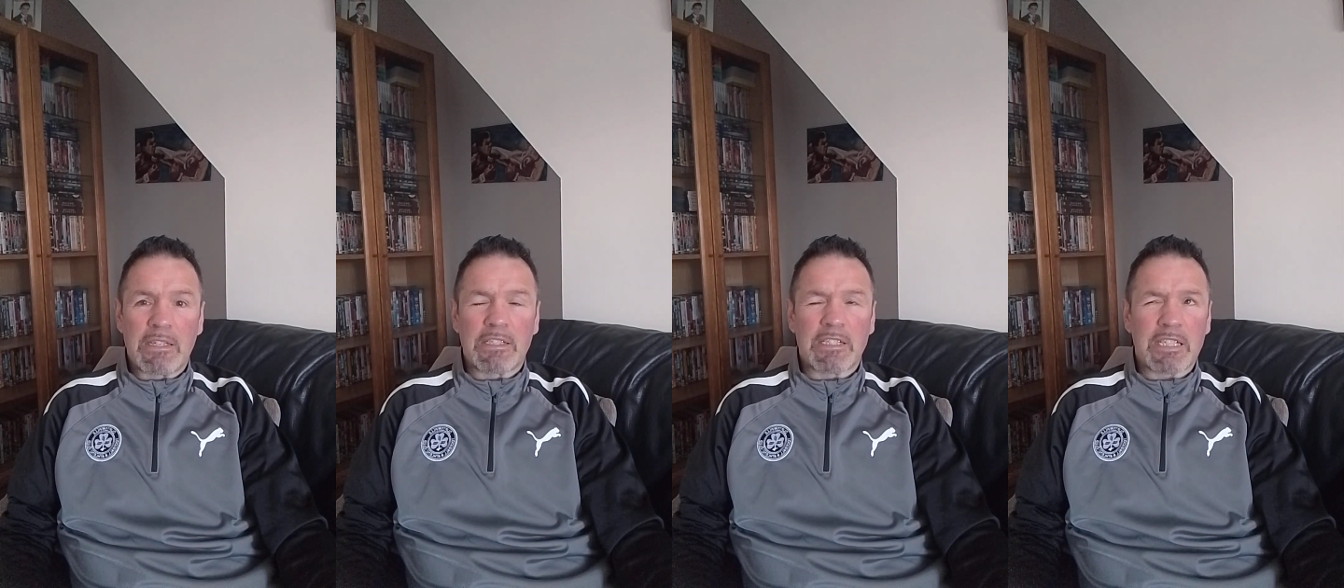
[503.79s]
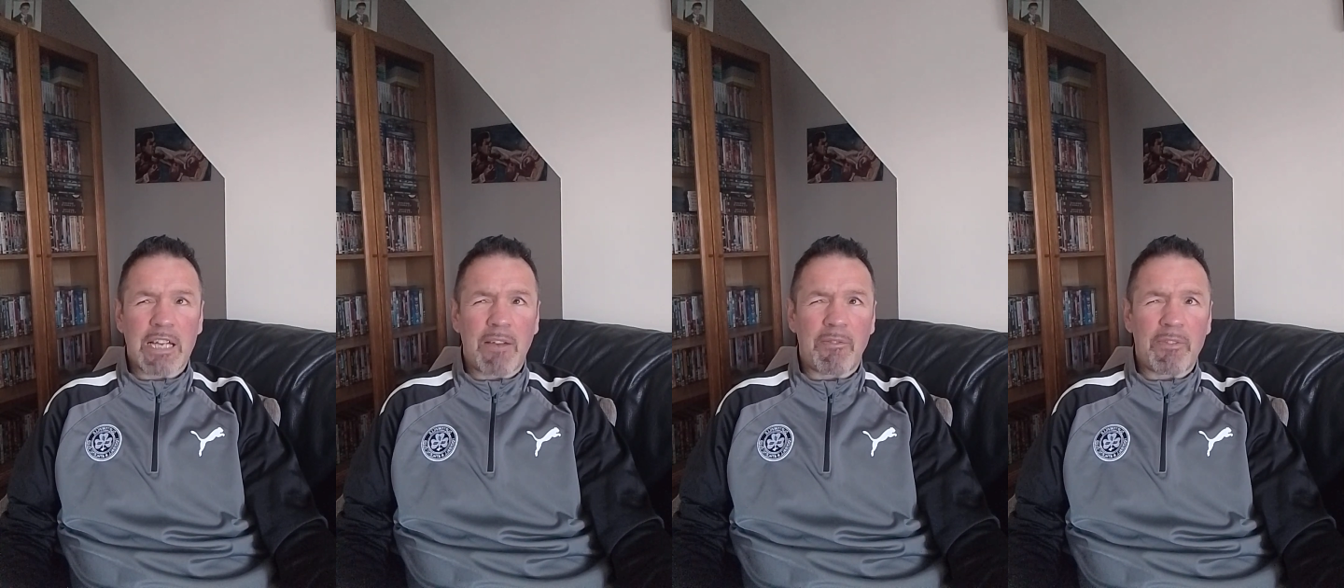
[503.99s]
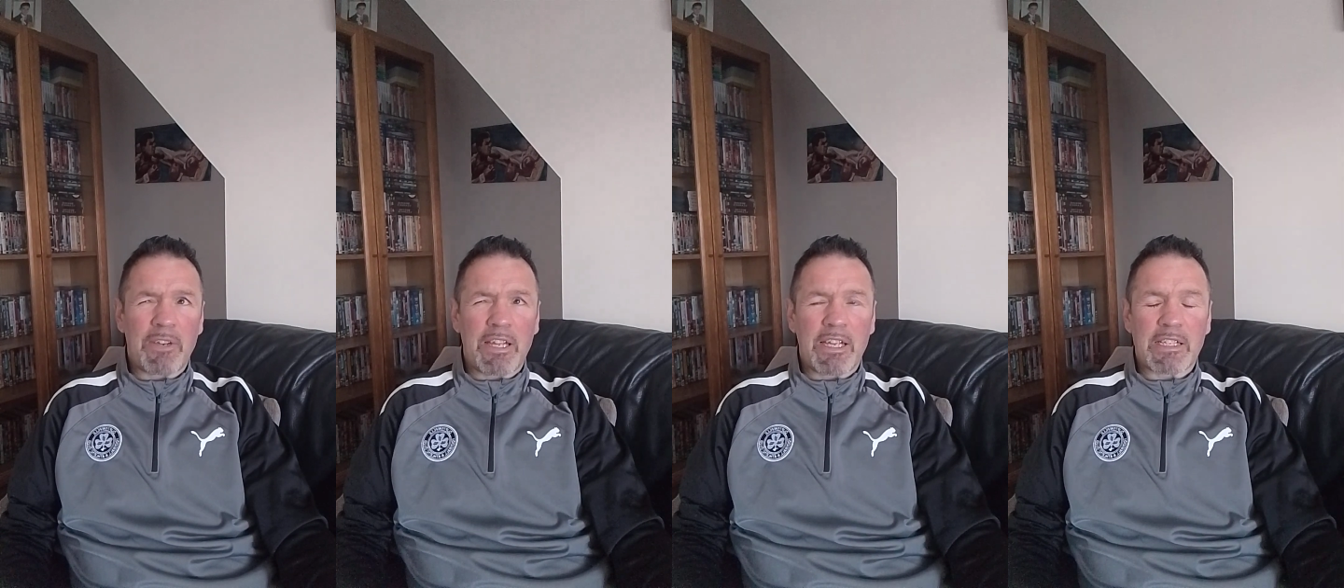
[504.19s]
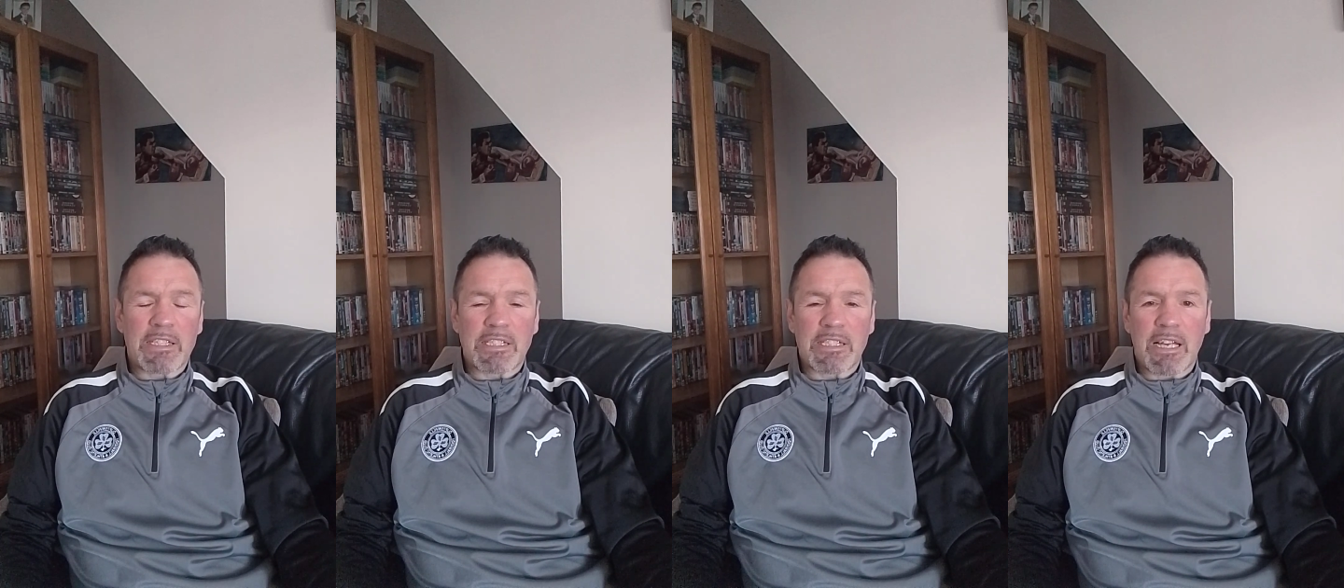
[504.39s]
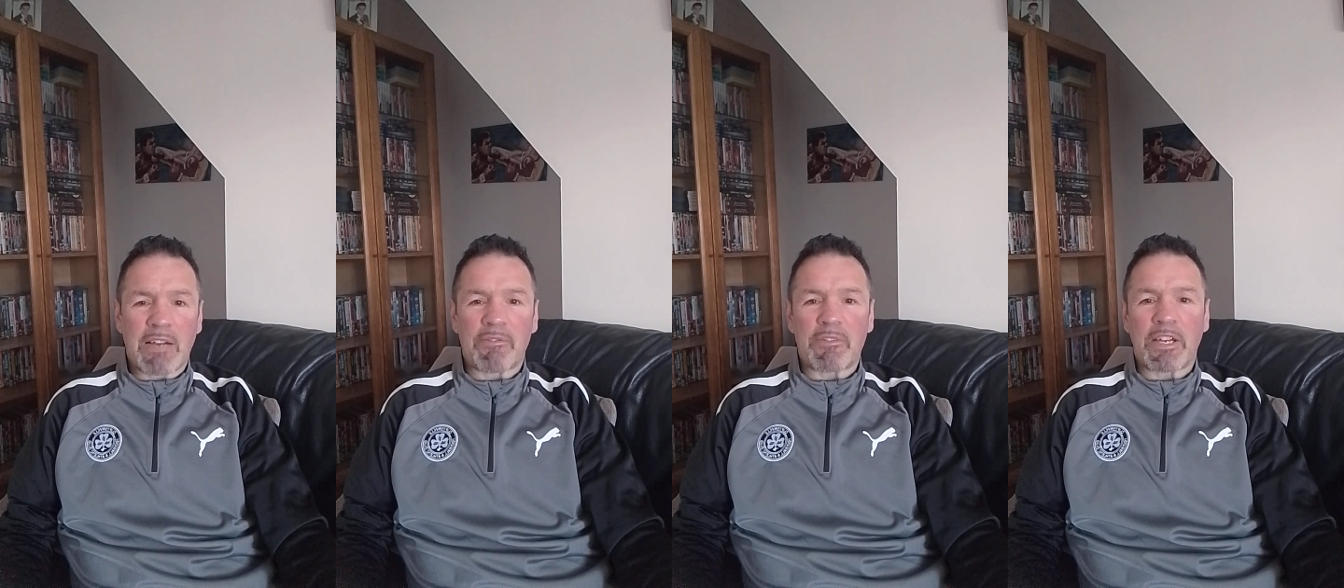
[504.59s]

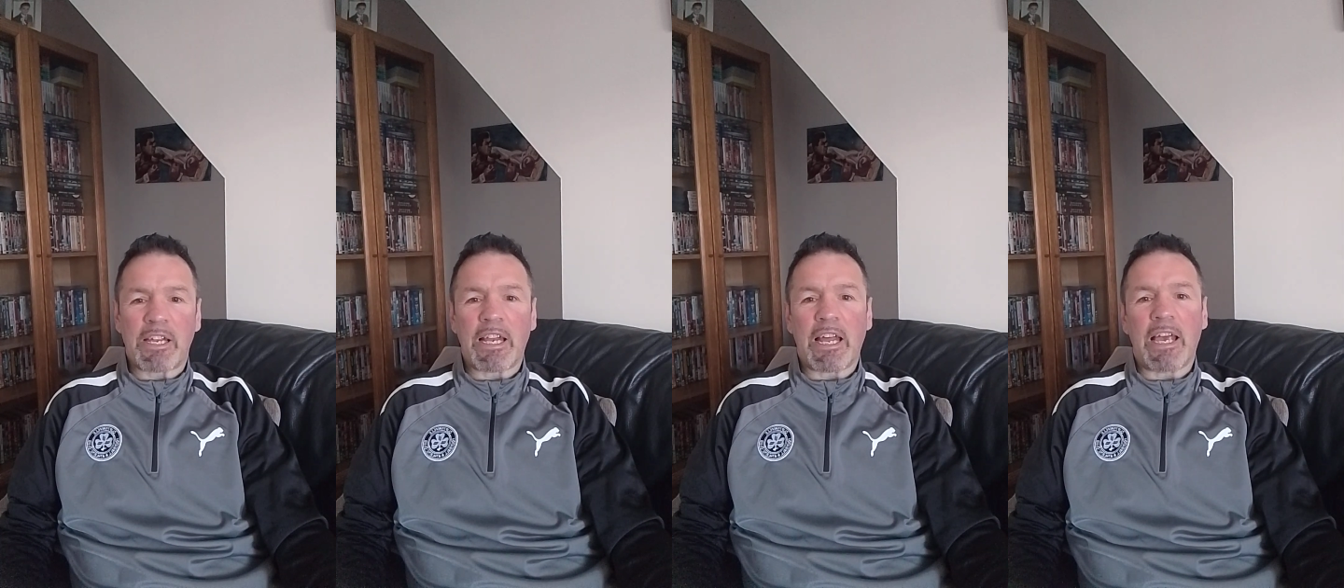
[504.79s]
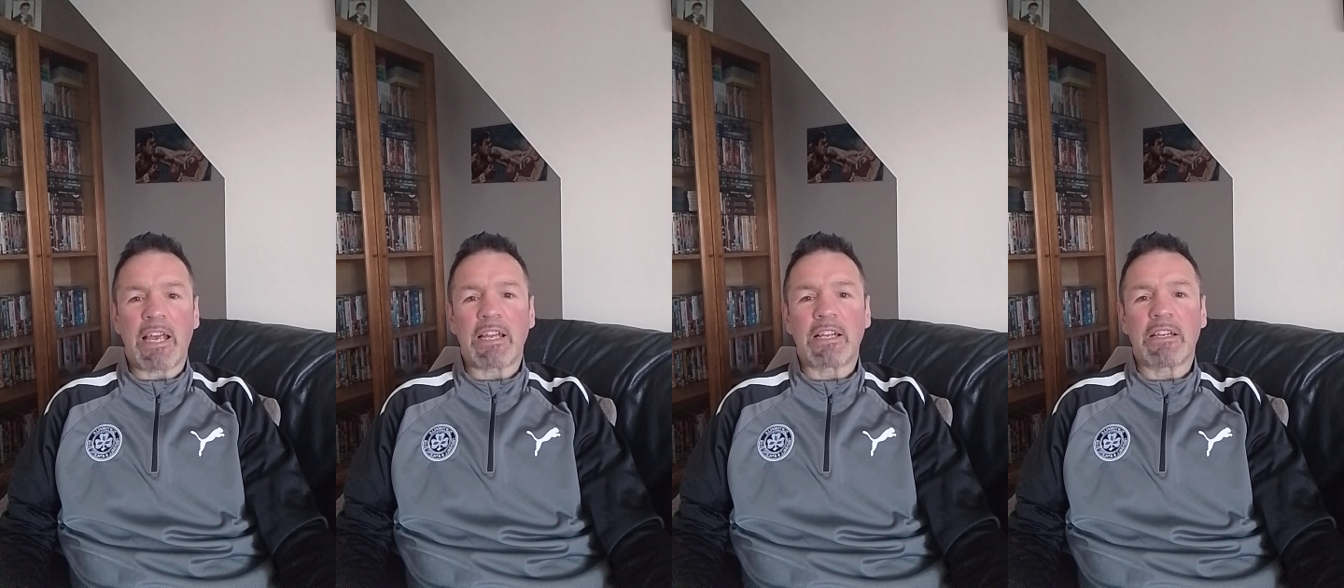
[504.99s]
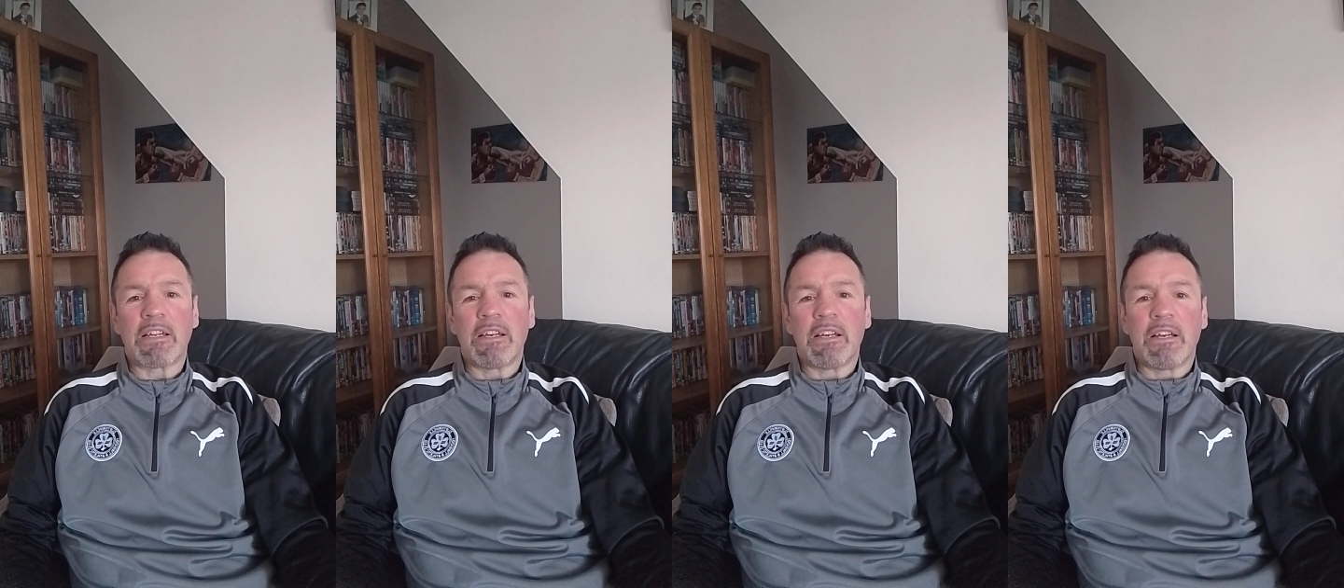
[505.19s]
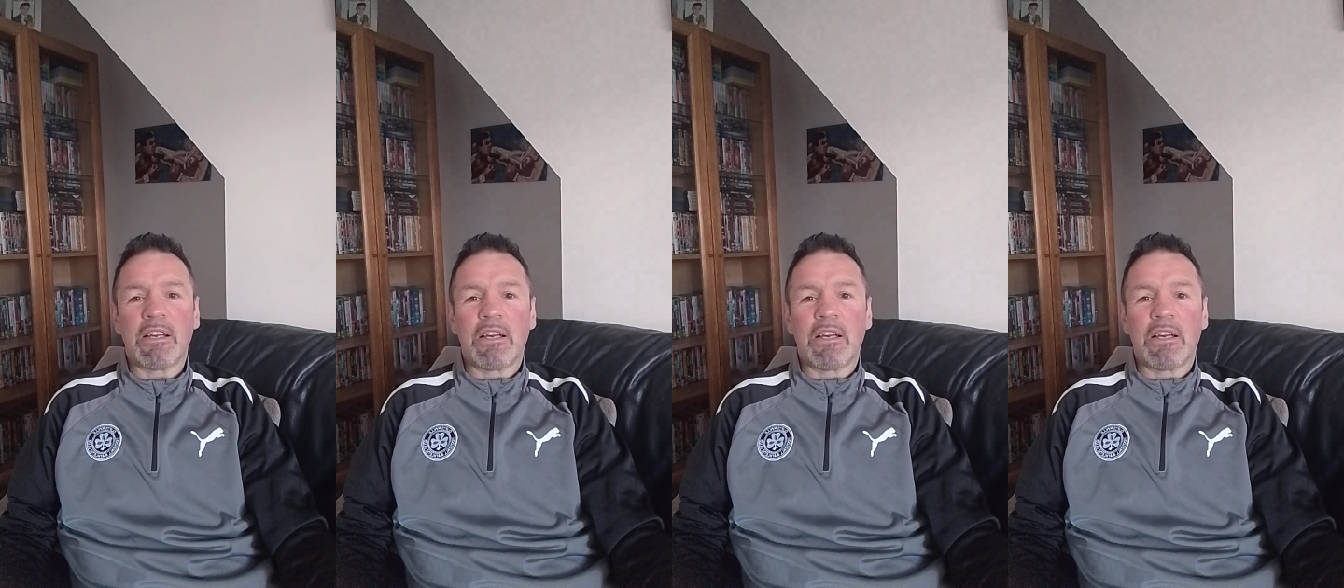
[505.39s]
79.